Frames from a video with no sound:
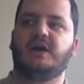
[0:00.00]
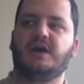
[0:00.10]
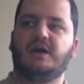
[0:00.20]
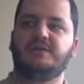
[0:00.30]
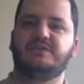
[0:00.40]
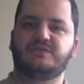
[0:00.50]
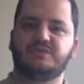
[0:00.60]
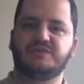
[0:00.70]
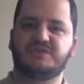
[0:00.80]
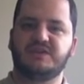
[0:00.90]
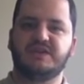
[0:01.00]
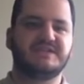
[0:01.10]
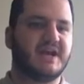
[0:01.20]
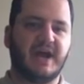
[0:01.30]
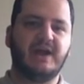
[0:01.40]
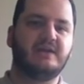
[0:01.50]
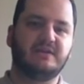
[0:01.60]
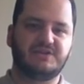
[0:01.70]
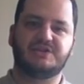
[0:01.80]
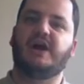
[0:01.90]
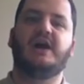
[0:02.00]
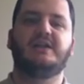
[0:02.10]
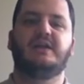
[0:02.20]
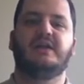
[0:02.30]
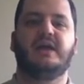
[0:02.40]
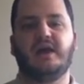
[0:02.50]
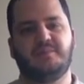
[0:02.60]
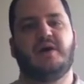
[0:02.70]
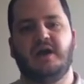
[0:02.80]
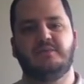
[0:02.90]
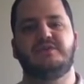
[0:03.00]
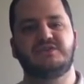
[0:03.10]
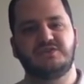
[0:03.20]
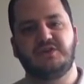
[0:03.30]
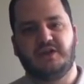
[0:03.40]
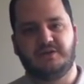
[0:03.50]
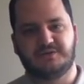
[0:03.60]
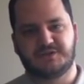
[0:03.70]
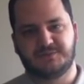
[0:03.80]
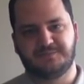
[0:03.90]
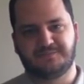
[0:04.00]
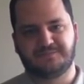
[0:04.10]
This was entirely shot at Pinewood Studios.